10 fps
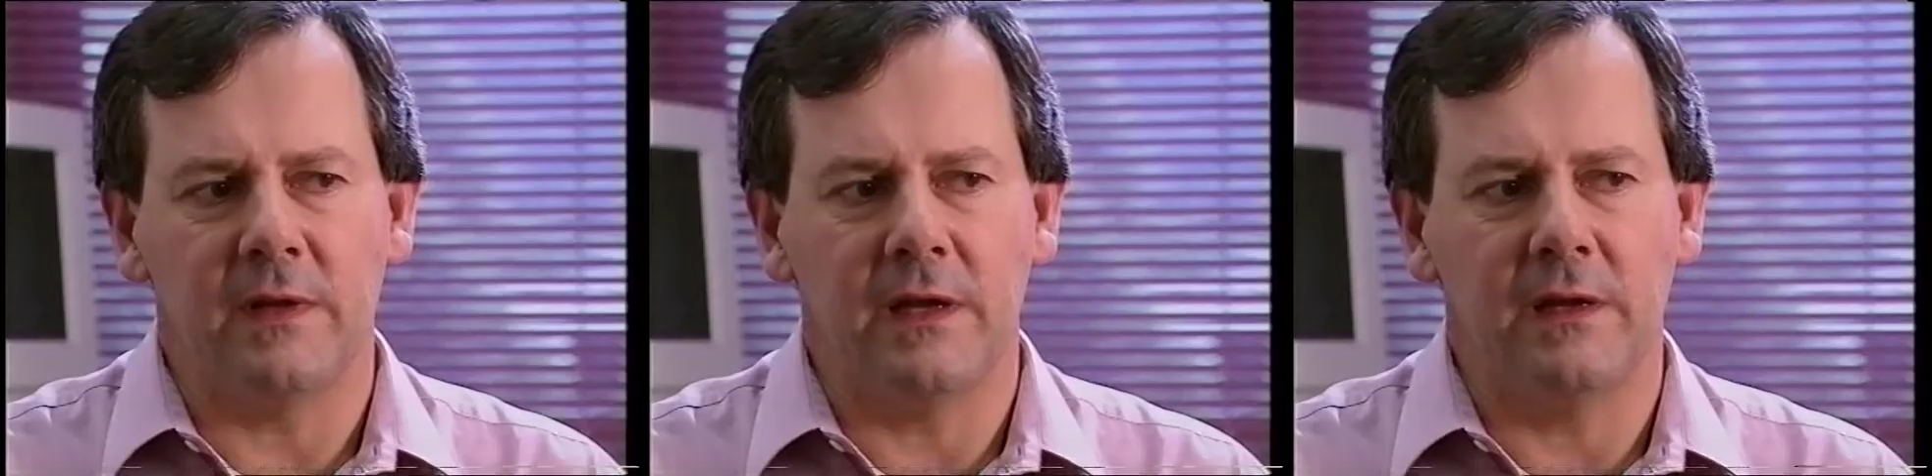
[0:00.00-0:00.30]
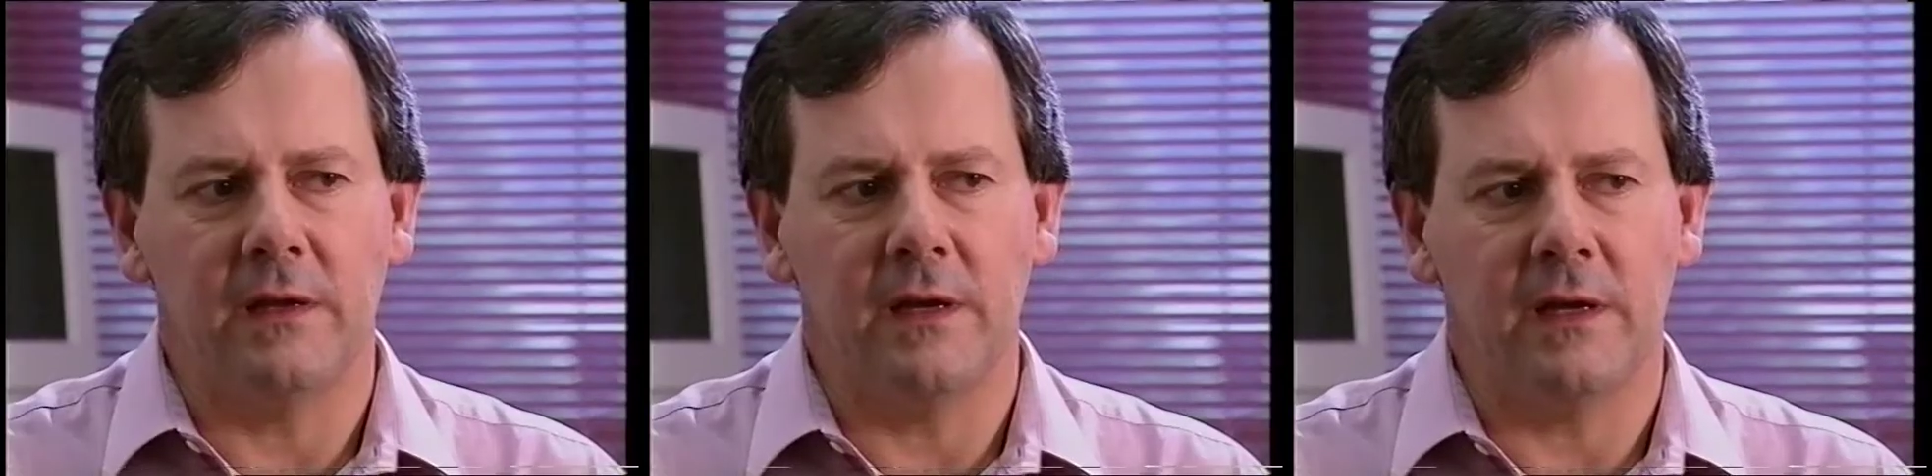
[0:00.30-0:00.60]

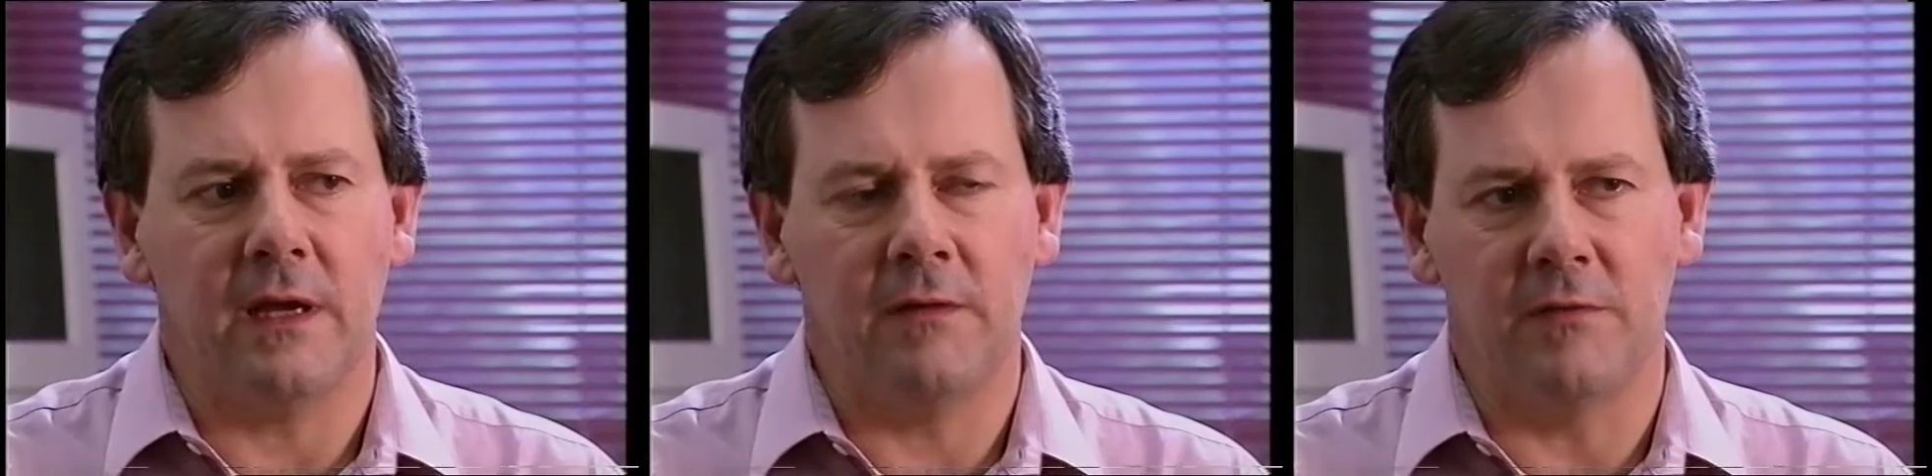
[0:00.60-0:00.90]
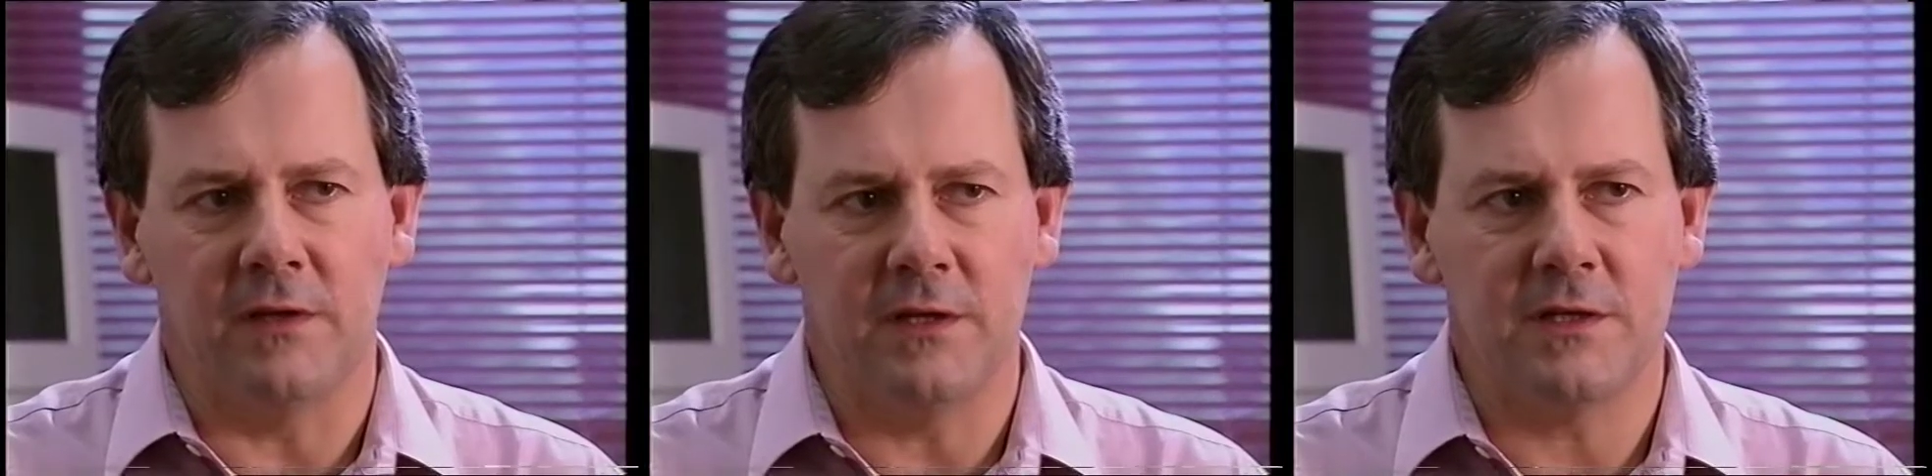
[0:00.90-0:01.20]
They
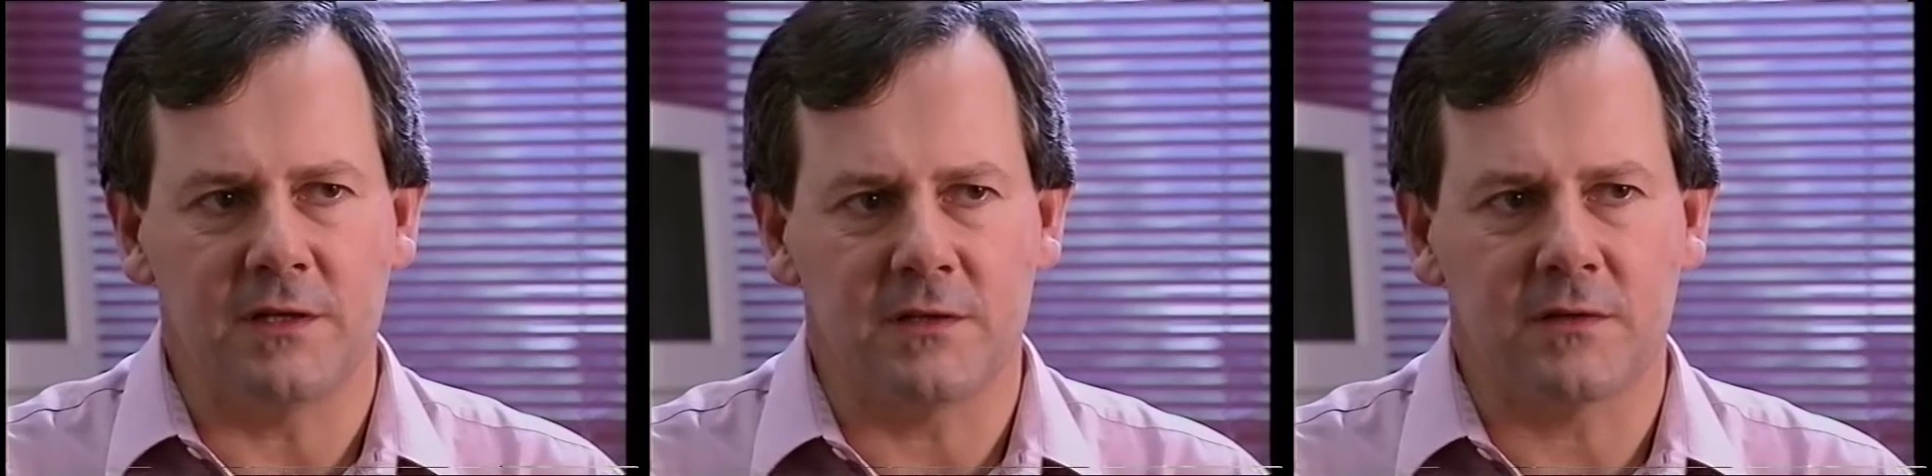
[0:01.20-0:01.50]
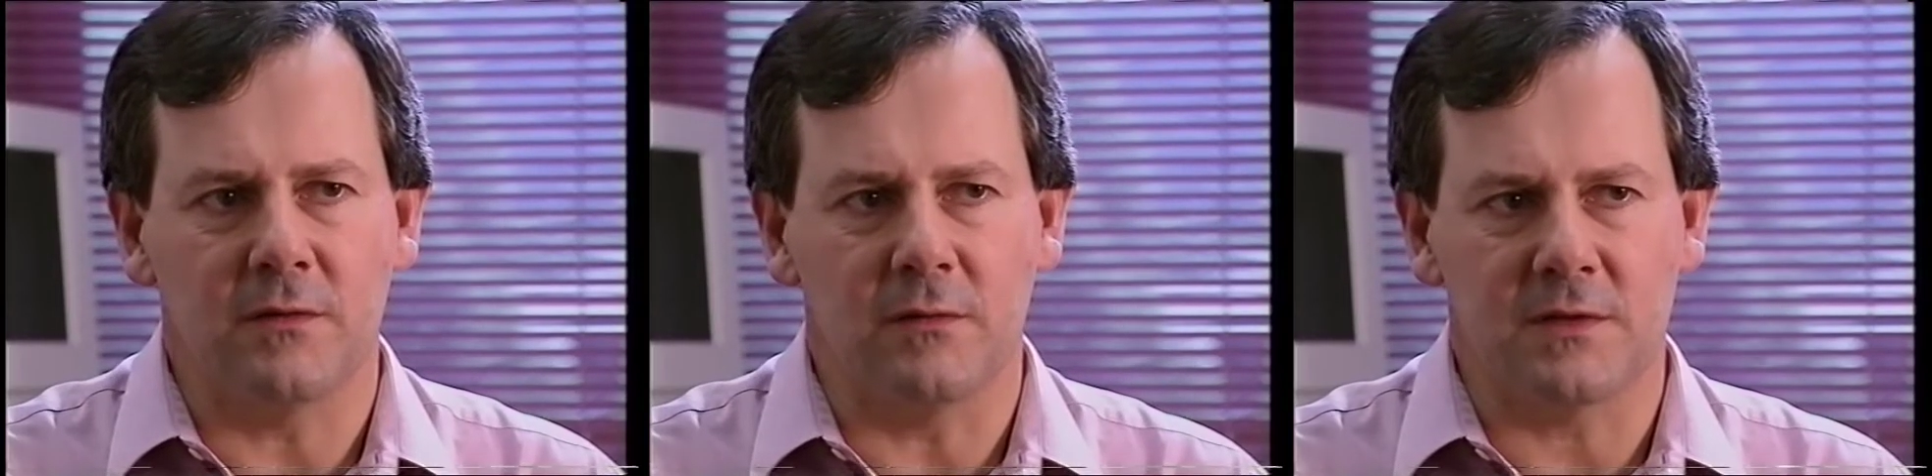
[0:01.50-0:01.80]
have
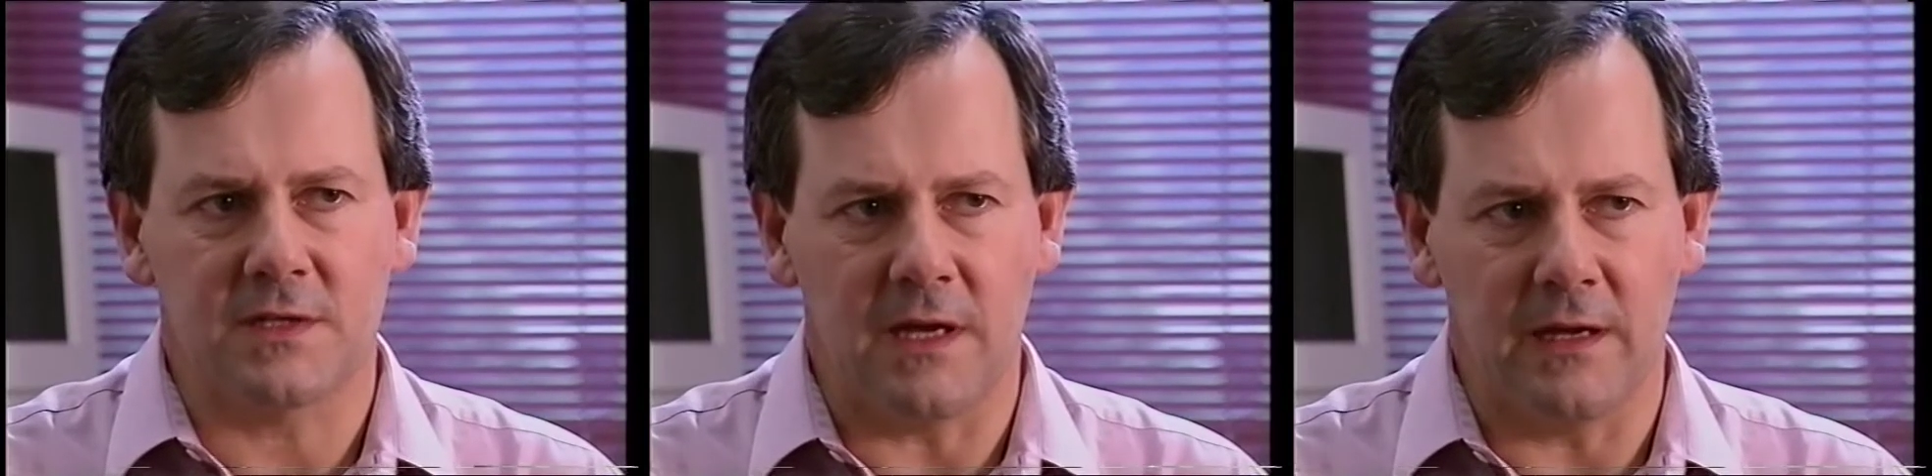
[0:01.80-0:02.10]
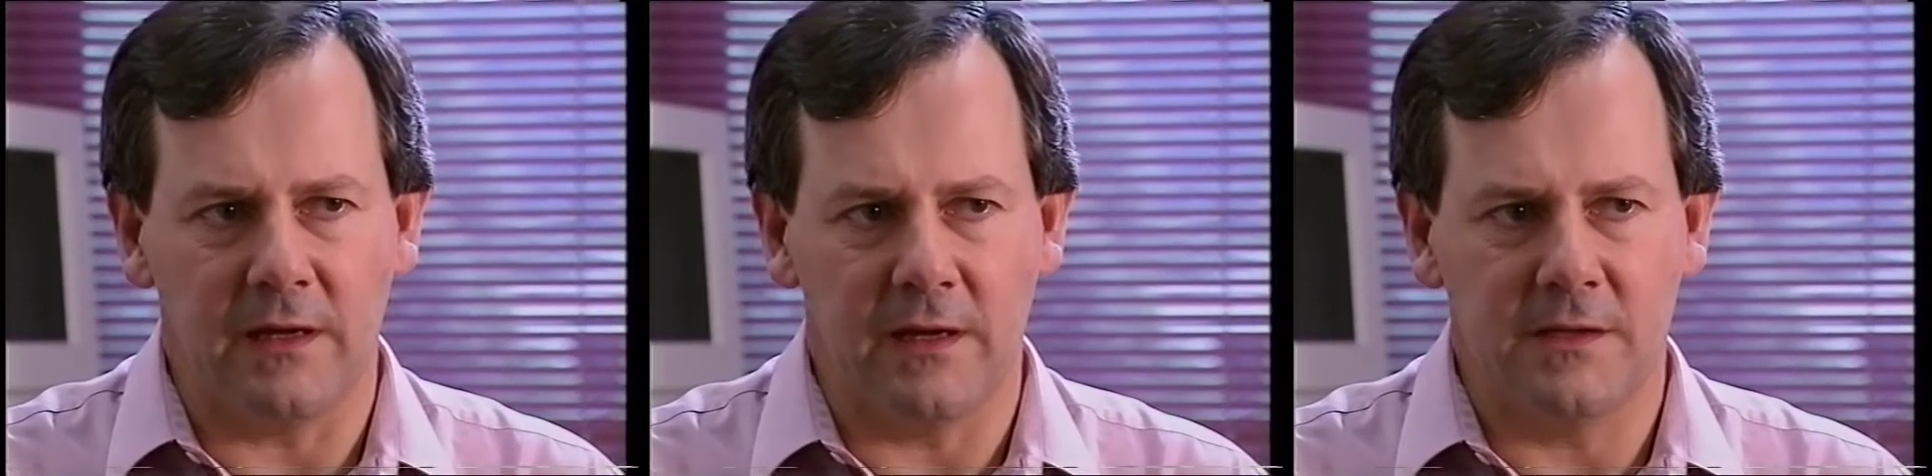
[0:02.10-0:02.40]
conditions called
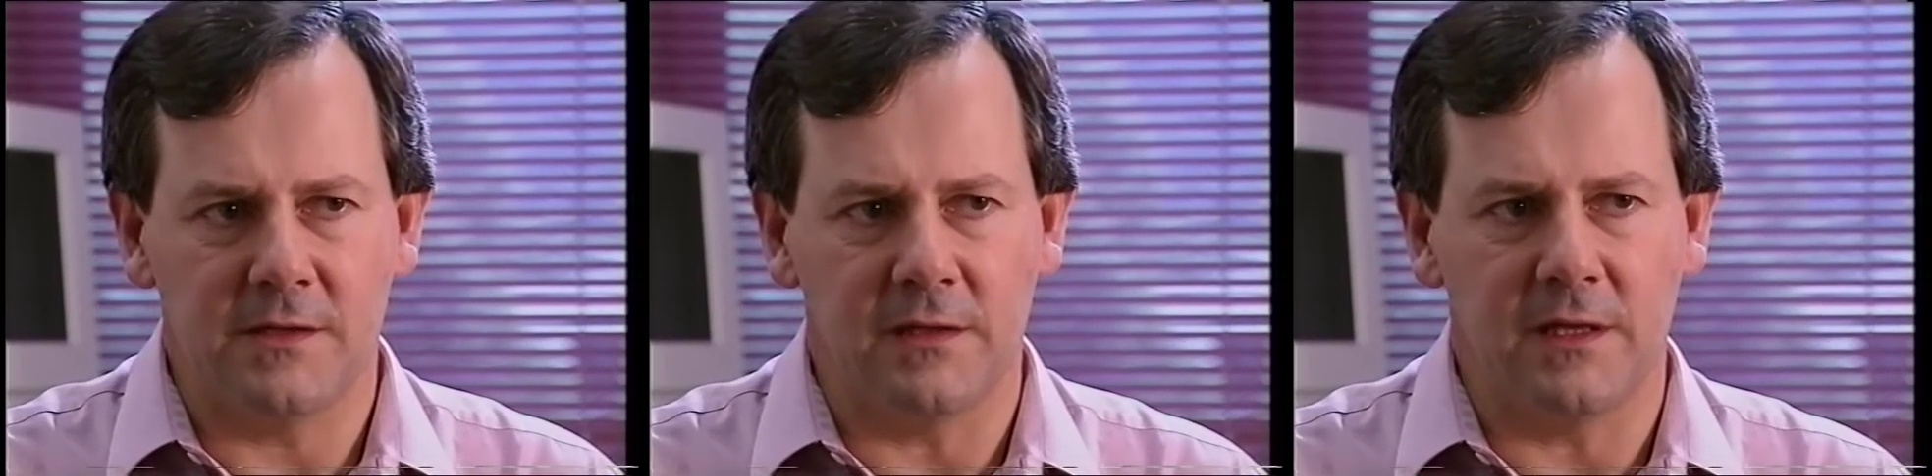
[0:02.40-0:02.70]
stargazing.